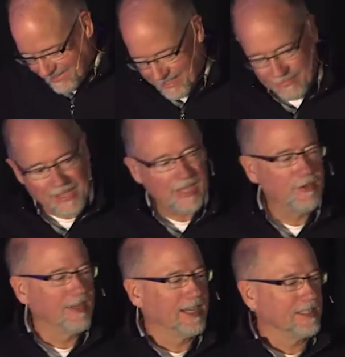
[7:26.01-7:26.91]
Thank
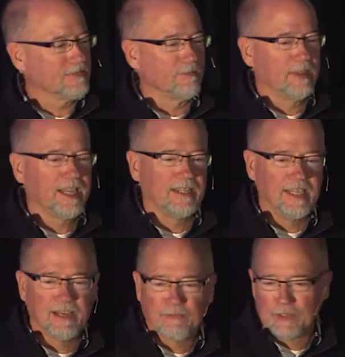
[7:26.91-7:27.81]
you guys for making
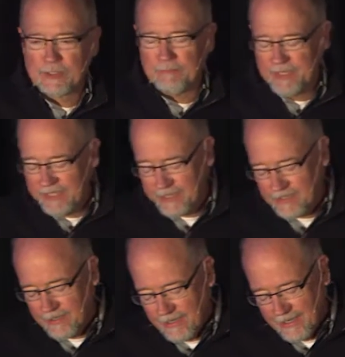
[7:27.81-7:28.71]
the effort to be
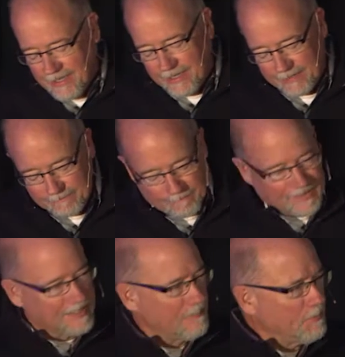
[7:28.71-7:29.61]
here.
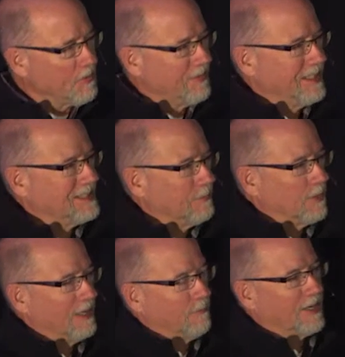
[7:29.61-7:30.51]
Couple things I
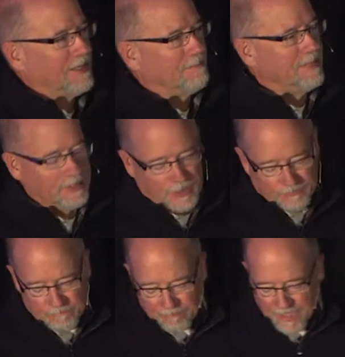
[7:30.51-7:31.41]
wanted to mention.